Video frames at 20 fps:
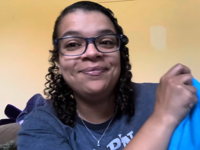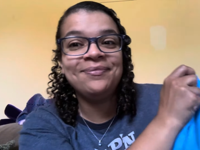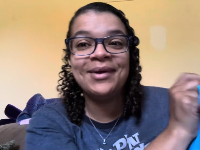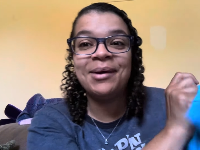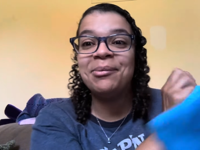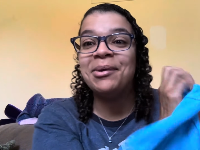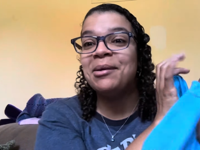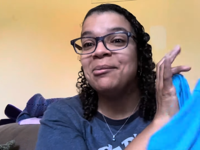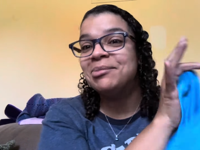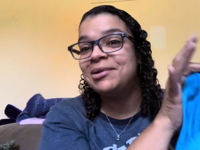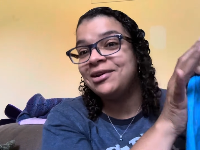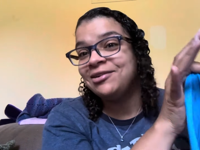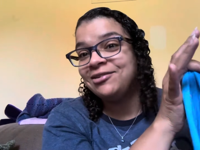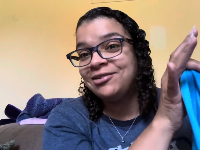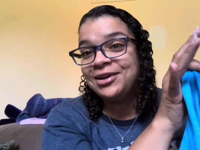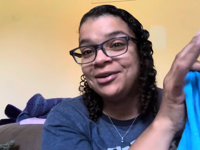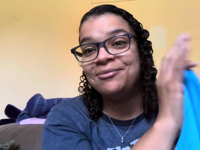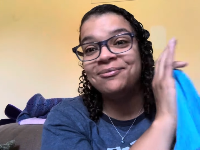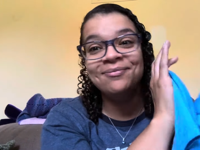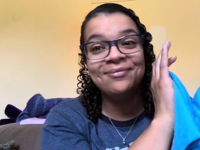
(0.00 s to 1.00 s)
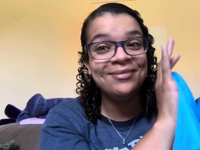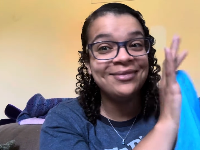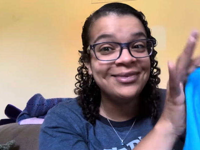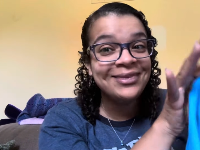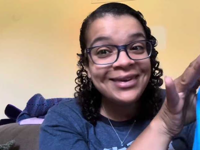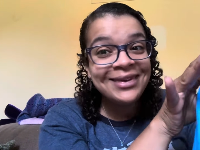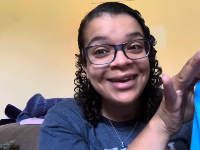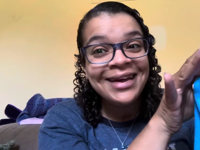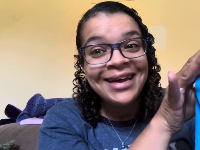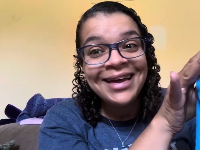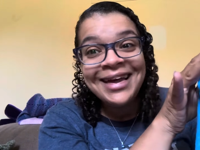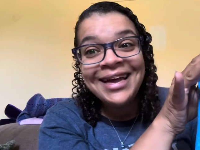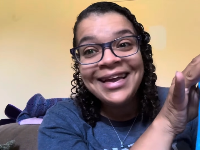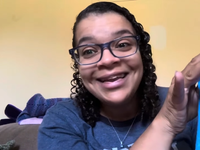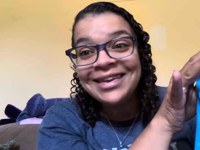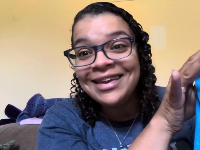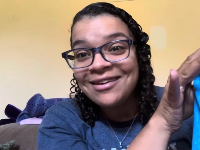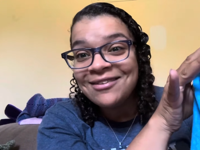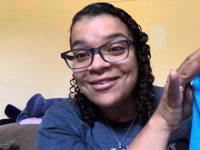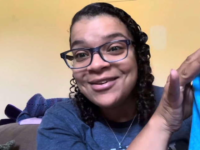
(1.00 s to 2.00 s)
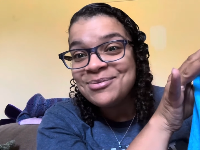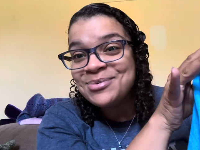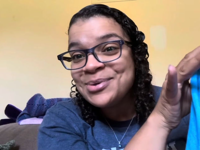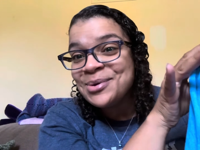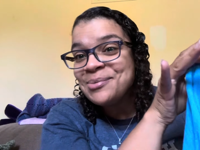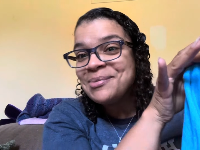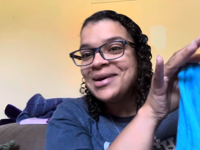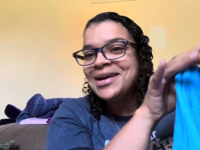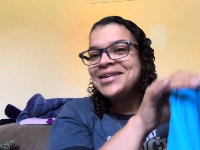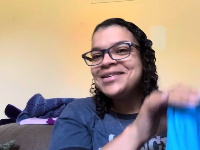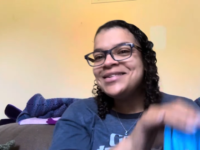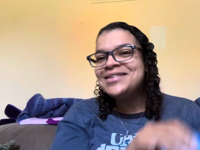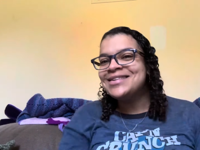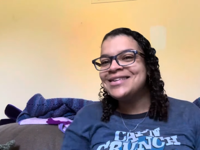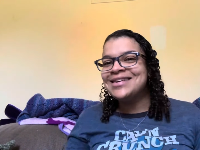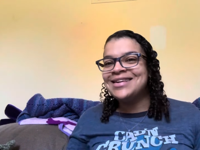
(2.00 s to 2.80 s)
I'm like blushing. Love him so much.